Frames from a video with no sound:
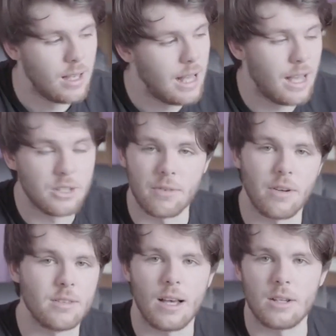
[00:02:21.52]
It is a
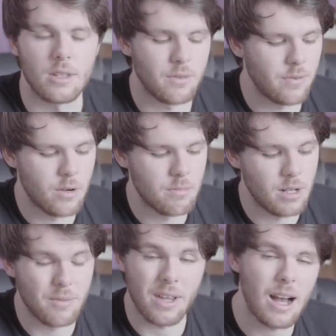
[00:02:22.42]
fantastic film,
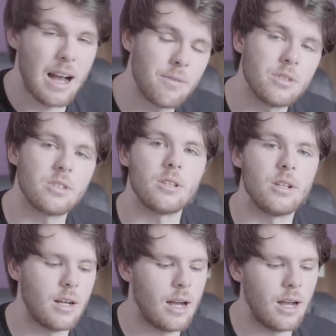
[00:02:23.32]
and if you haven't seen
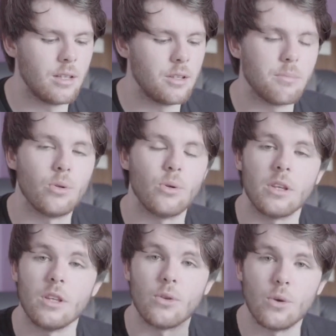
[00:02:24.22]
it, I highly implore
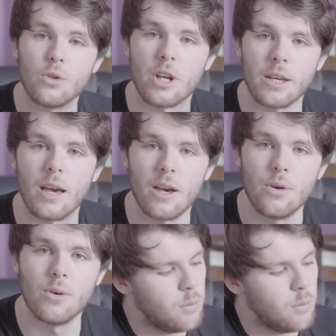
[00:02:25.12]
that you do check it out.